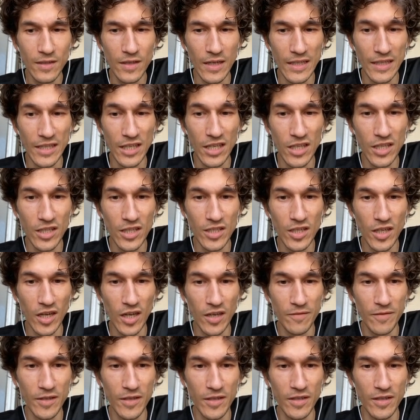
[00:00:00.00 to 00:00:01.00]
he doesn't
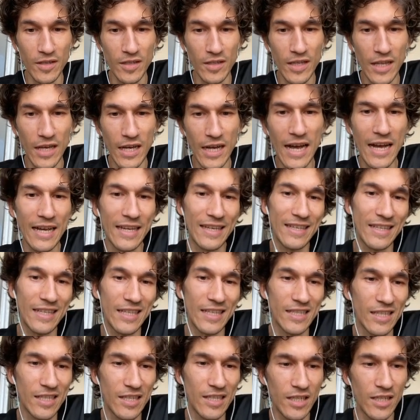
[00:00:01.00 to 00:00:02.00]
have a... Ah, he
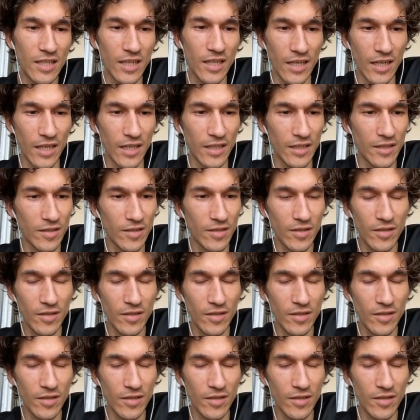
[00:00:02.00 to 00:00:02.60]
doesn't need a knight.